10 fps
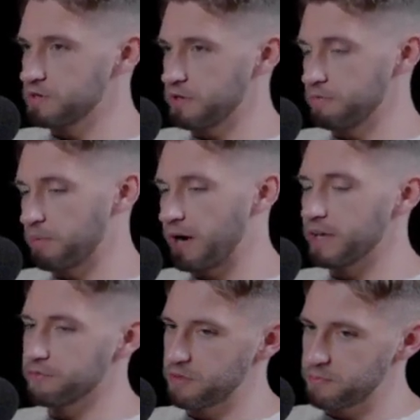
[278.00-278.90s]

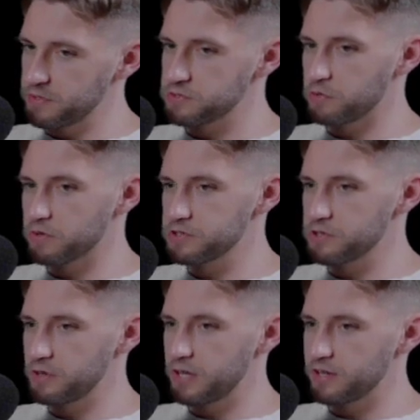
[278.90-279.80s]
and flipping store.
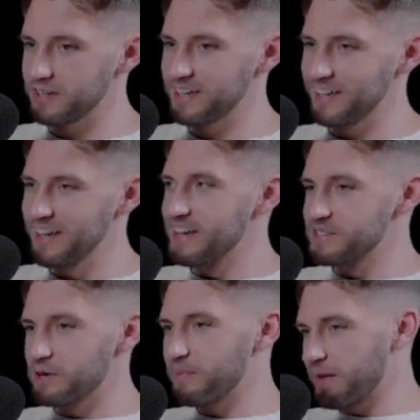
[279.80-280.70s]
So
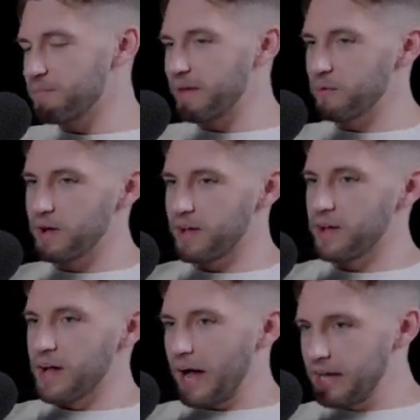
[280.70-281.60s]
but by the
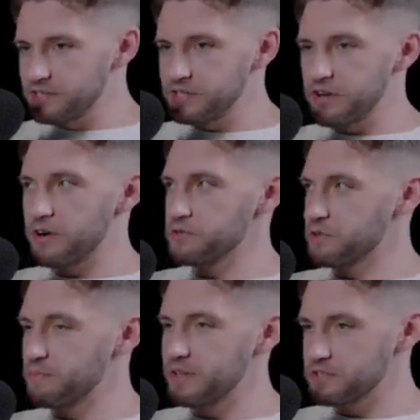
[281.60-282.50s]
way,
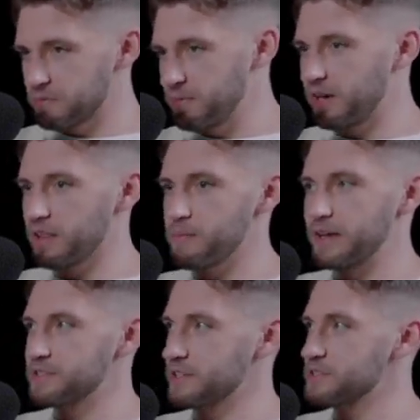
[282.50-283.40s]
ICOs and mints immediately
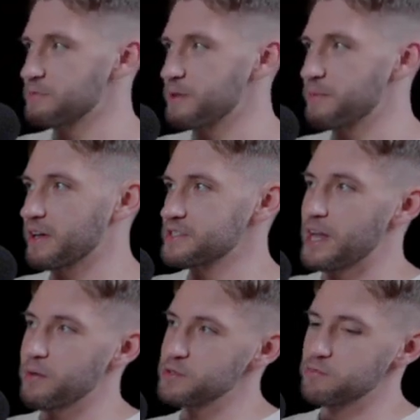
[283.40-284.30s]
made sense to me because
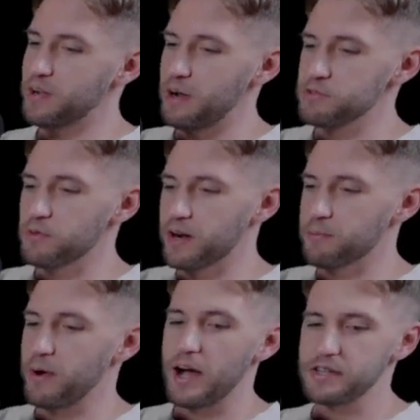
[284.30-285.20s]
I was
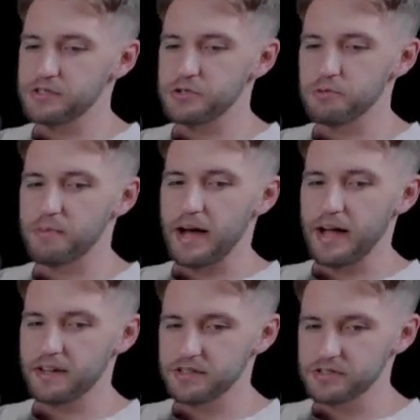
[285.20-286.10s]
running bots to
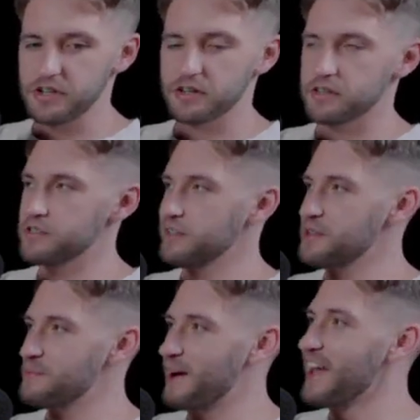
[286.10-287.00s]
buy sneakers
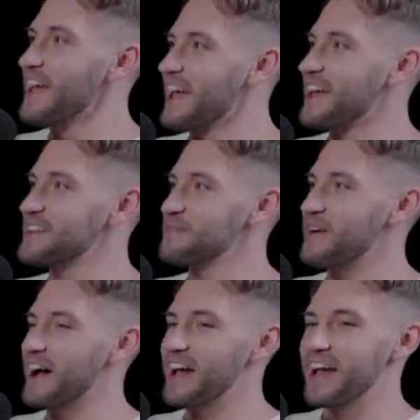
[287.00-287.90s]
and to
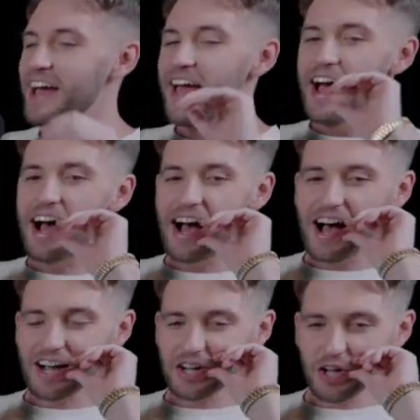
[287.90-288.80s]
buy
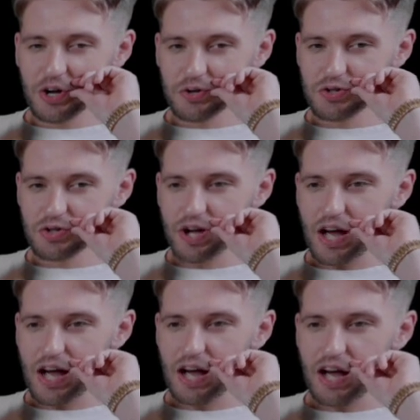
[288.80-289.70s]
clothes.
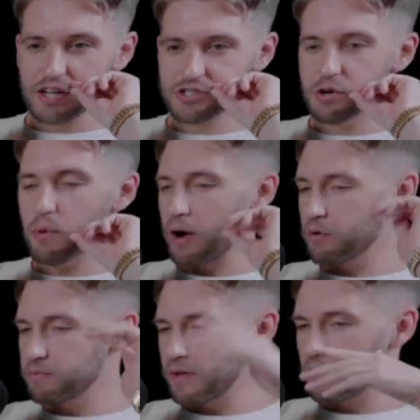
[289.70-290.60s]
So
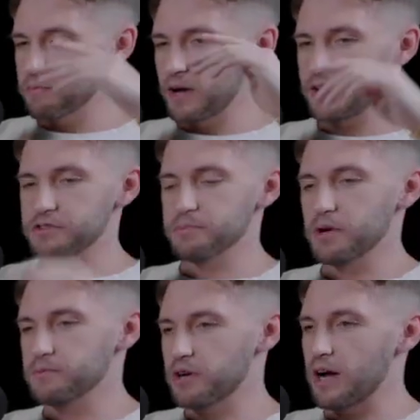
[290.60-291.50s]
I would bot
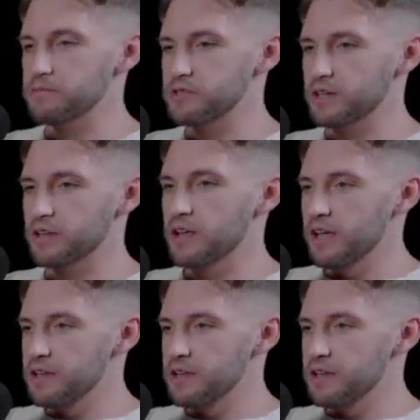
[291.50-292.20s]
Supreme drops and